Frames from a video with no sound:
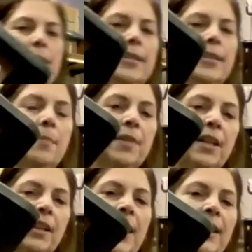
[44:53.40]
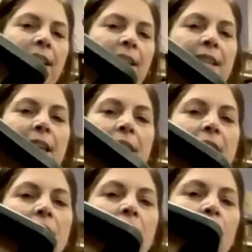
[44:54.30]
something like this. And
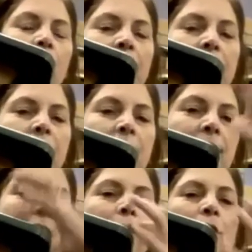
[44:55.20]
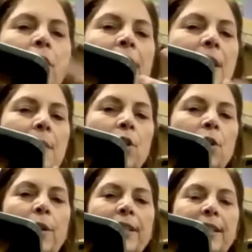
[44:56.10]
then they're going to, several of them are
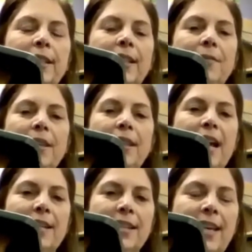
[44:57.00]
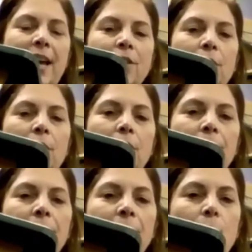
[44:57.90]
going to live in that together
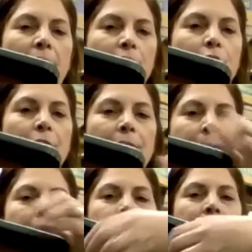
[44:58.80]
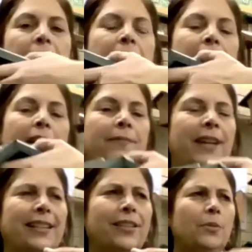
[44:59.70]
over the winter. In
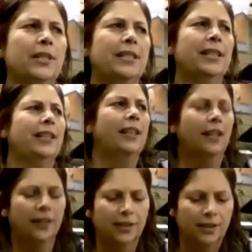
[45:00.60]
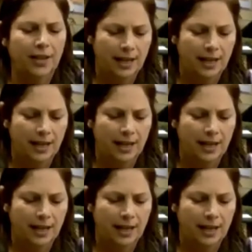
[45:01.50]
fact, there was a year,